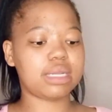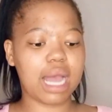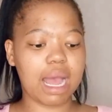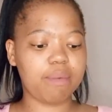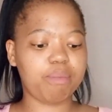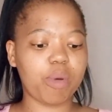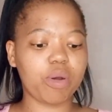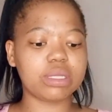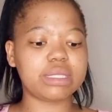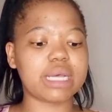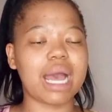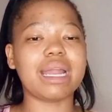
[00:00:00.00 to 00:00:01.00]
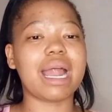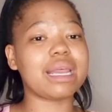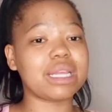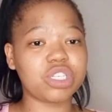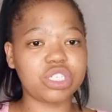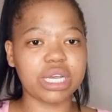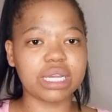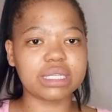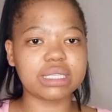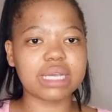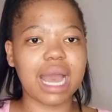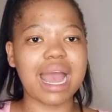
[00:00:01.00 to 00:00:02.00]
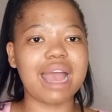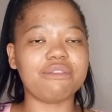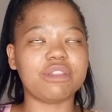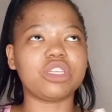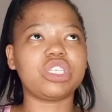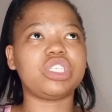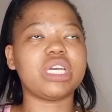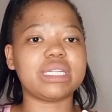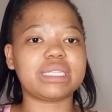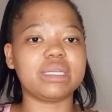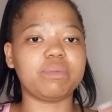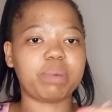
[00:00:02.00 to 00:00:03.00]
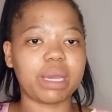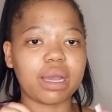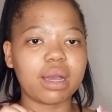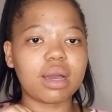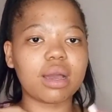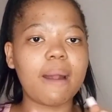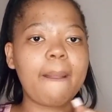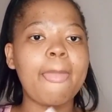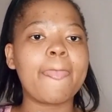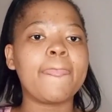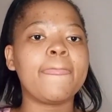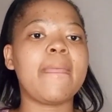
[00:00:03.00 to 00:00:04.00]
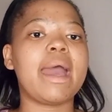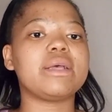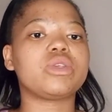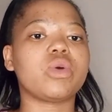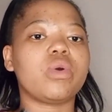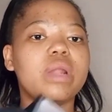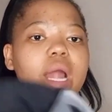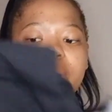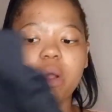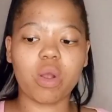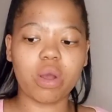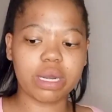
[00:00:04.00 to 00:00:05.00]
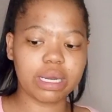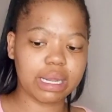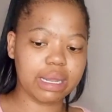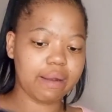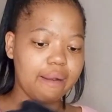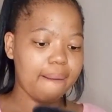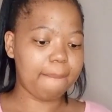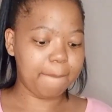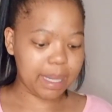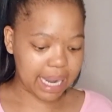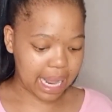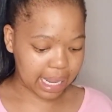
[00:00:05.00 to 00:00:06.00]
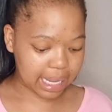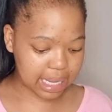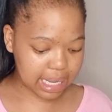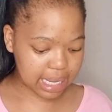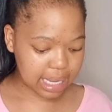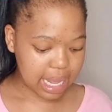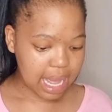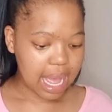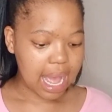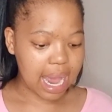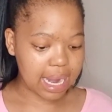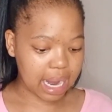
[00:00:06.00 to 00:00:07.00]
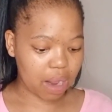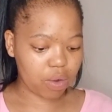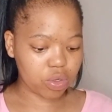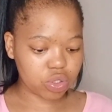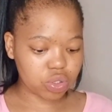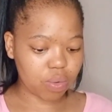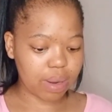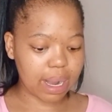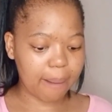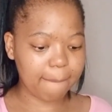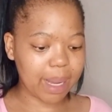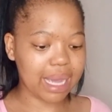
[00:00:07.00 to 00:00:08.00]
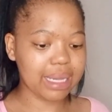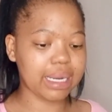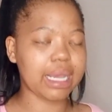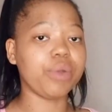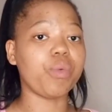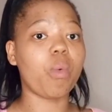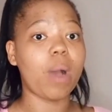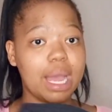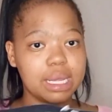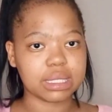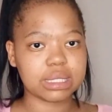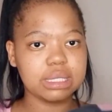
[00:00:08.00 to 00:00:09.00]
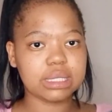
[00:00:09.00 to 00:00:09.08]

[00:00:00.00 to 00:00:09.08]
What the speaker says: I bought another shit. I have this shit in pink, so now I got it in black, and I also wanna buy it in white.